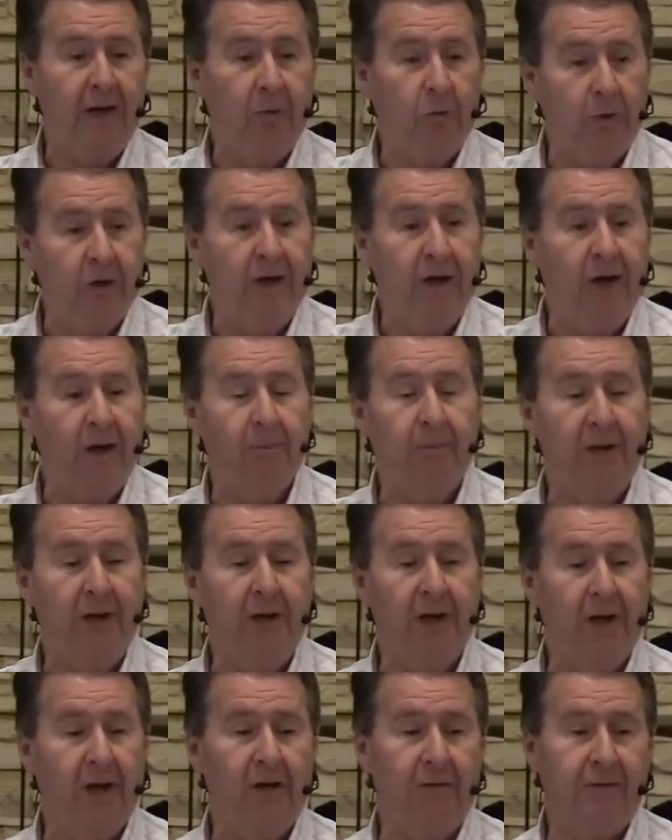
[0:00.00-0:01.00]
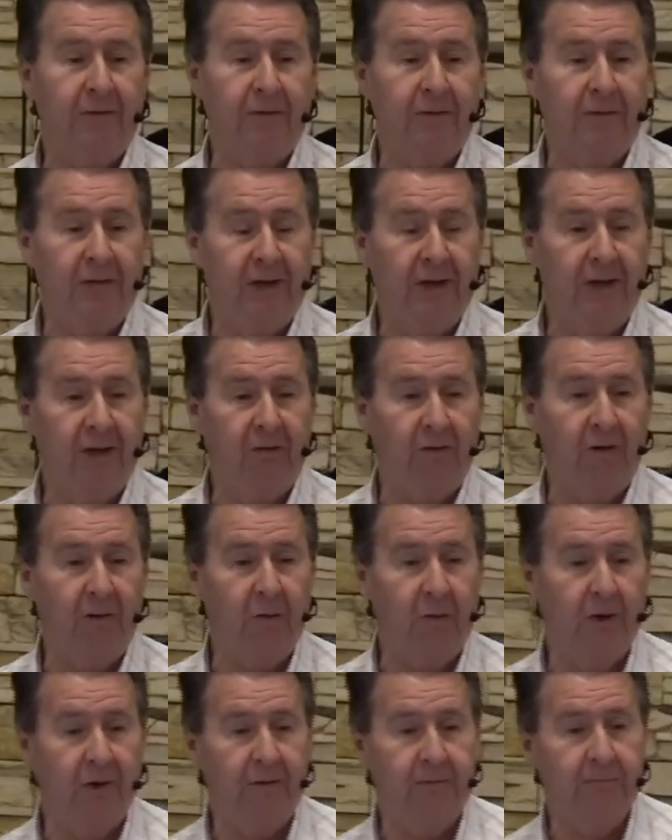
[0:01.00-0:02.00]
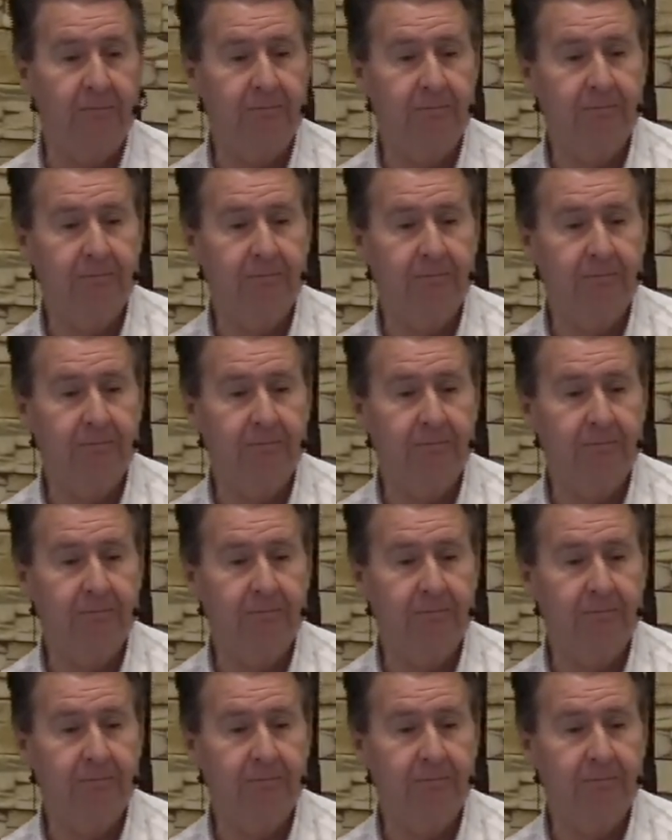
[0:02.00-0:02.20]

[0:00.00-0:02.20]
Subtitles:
it would not be enough to feed everyone."